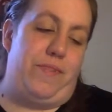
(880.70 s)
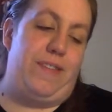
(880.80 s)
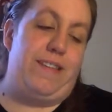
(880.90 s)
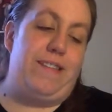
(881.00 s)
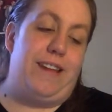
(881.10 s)

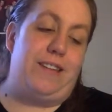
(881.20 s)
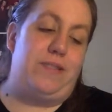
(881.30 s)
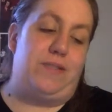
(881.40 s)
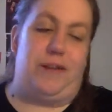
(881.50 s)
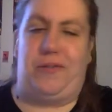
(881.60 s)
These next
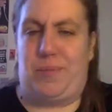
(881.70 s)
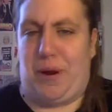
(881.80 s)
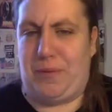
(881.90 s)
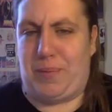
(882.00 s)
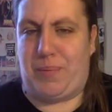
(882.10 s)
two kind of
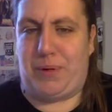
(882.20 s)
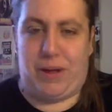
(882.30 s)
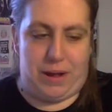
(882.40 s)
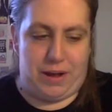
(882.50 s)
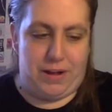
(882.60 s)
surprise people.
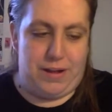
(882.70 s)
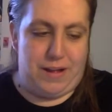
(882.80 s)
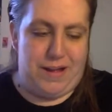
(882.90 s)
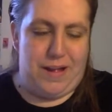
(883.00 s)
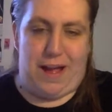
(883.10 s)

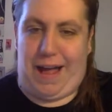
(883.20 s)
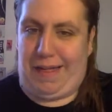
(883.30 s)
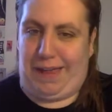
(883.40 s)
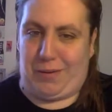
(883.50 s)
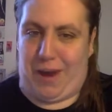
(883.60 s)

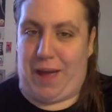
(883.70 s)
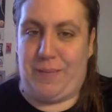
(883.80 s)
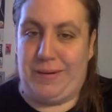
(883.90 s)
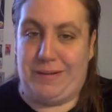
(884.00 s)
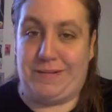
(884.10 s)
I like
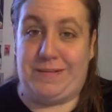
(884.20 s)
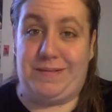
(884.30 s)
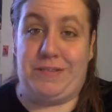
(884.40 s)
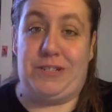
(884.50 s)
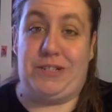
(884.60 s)
rap.
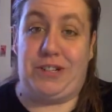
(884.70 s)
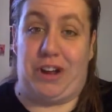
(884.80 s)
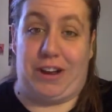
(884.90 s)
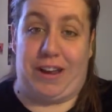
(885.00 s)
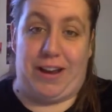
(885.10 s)

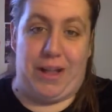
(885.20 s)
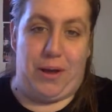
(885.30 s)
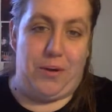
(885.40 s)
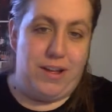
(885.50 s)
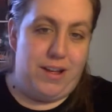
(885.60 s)
Shocking, I
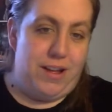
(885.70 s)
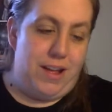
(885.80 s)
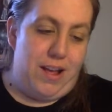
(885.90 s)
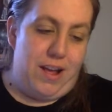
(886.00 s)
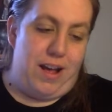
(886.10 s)
know.
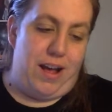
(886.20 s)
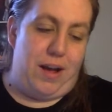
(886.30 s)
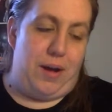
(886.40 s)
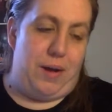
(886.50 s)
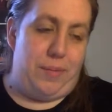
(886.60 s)

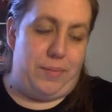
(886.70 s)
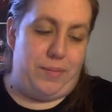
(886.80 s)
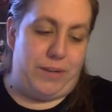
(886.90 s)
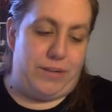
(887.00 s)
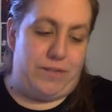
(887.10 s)
But
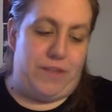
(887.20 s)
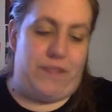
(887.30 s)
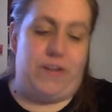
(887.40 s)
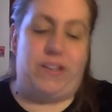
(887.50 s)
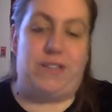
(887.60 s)
my two
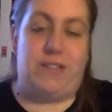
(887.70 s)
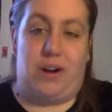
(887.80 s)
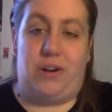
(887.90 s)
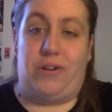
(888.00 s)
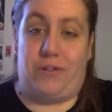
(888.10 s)
favorites
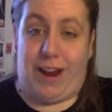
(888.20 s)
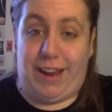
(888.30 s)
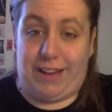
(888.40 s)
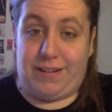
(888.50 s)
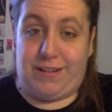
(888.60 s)
are
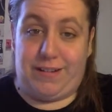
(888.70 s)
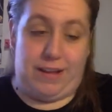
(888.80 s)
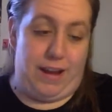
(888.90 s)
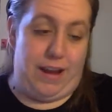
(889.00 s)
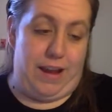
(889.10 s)
Drake
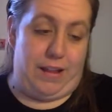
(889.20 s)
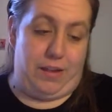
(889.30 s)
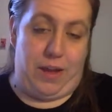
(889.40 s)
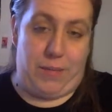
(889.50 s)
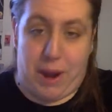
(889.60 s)
and
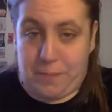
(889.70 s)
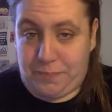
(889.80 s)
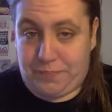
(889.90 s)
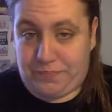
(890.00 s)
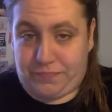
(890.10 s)

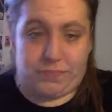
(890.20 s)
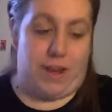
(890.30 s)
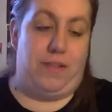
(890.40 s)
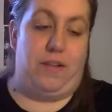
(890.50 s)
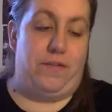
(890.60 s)
Eminem.
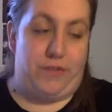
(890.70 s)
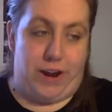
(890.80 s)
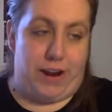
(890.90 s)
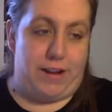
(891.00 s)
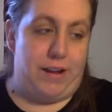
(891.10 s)
I love
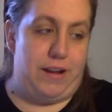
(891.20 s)
Drake.